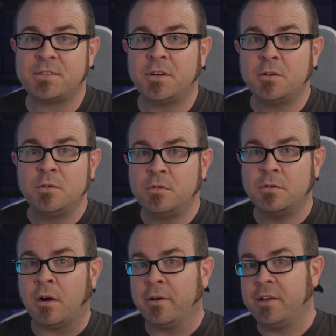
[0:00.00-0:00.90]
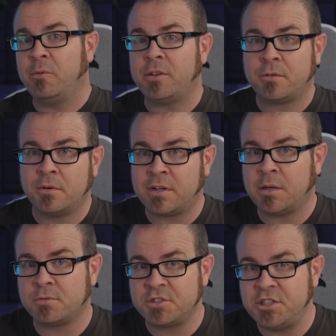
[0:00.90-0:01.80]
though, who already went through a
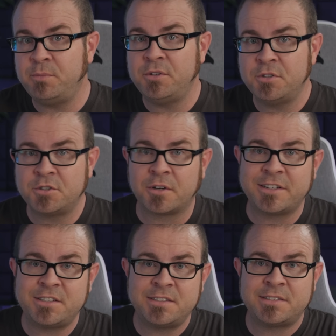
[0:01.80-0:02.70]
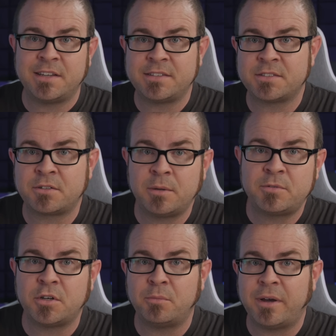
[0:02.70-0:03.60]
couple G P U shortages thanks to
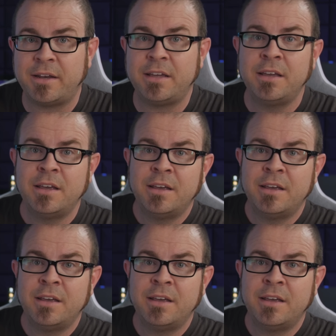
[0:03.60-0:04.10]
crypto mining,